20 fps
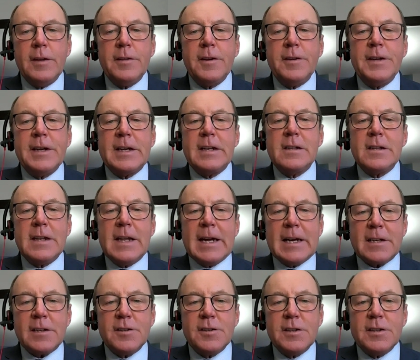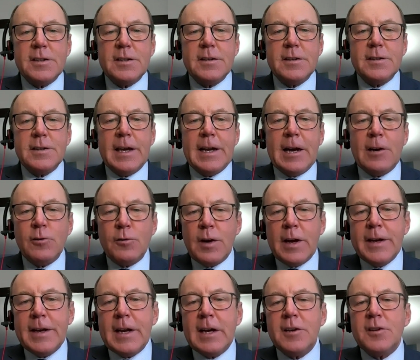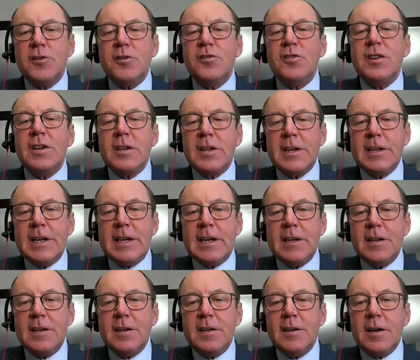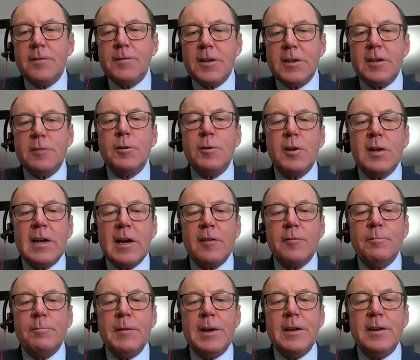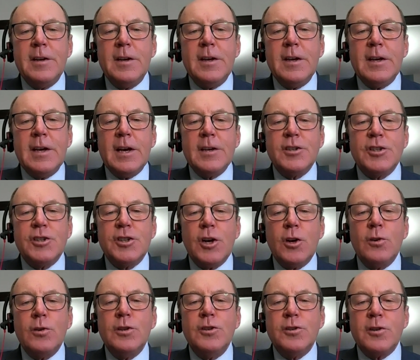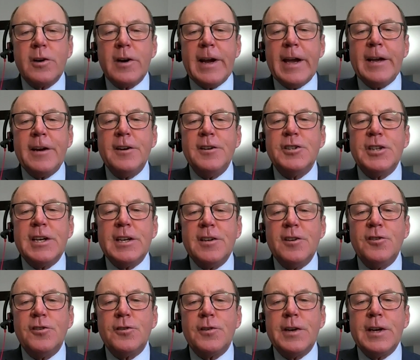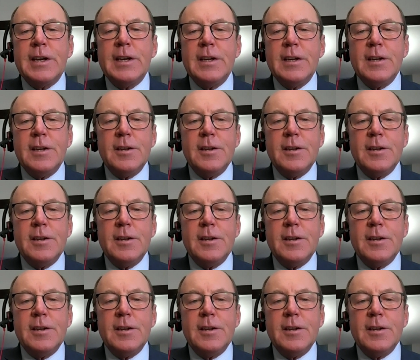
the neglect and outright hostility of the Liberal government has shown to our energy industry